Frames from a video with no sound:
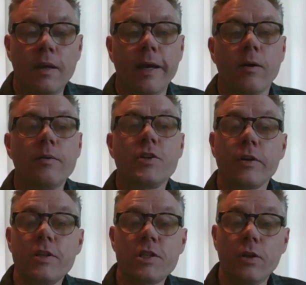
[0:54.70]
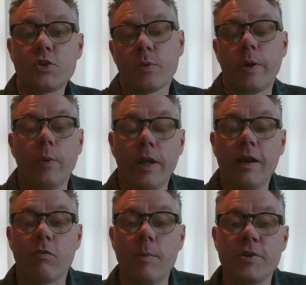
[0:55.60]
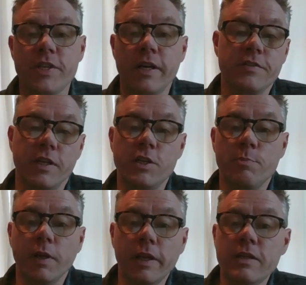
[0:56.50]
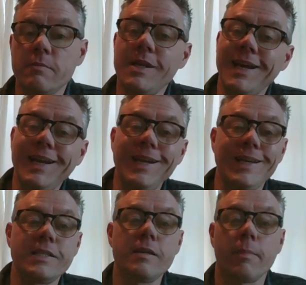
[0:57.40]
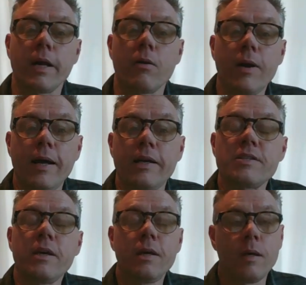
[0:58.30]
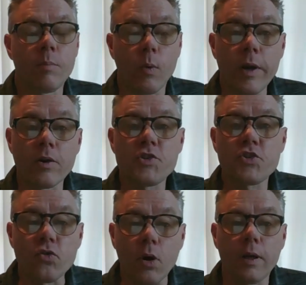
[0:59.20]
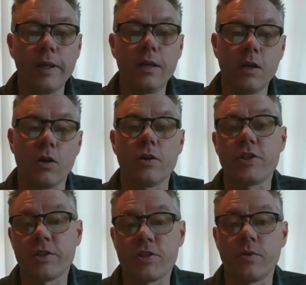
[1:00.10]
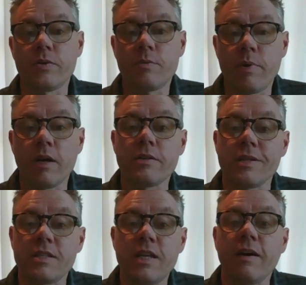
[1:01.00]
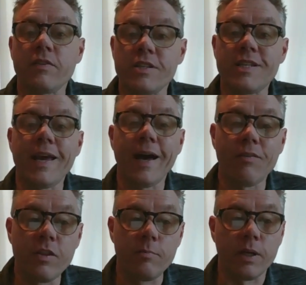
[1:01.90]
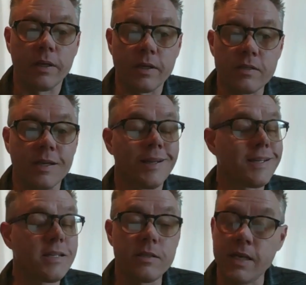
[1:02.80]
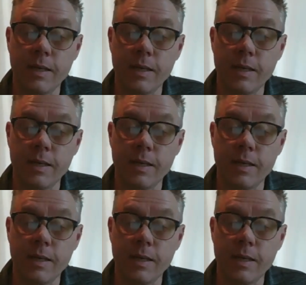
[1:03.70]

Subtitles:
Now, during this closure, we will have representatives at each building to meet any needs that might arise, but we are strongly encouraging students, parents, and staff to stay out of the buildings unless it's